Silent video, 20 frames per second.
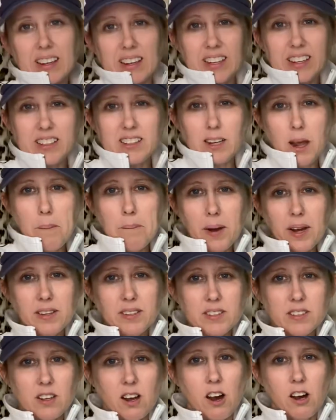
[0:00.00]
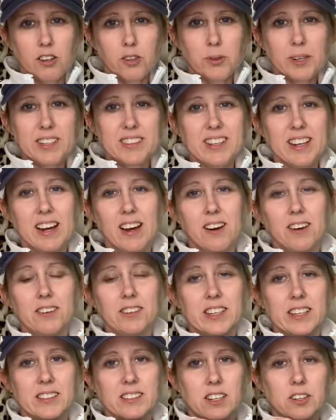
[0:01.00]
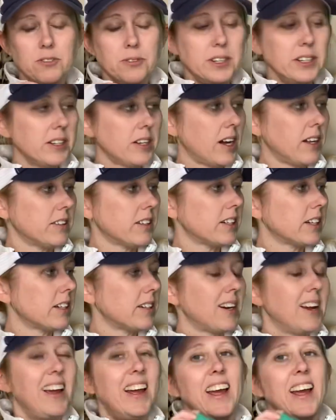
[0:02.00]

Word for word: It buttons all the way down. It's a green color.